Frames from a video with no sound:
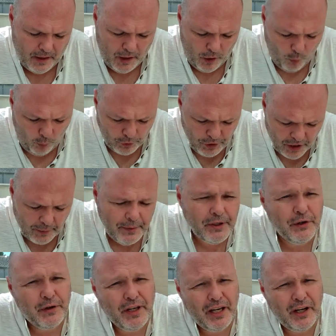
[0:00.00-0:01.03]
What you're going to be
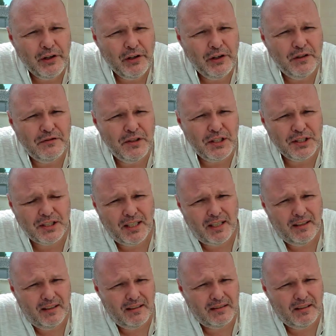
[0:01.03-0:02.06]
doing here at
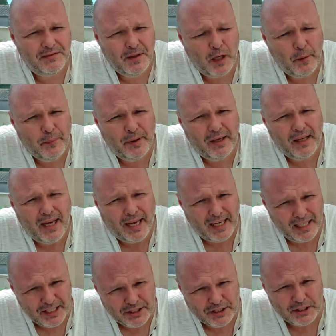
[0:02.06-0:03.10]
university is developing
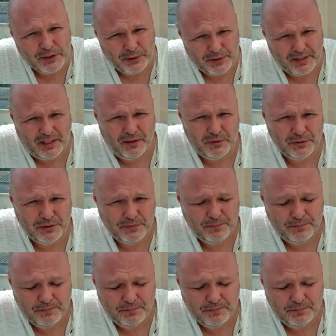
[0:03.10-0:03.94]
analytical skills.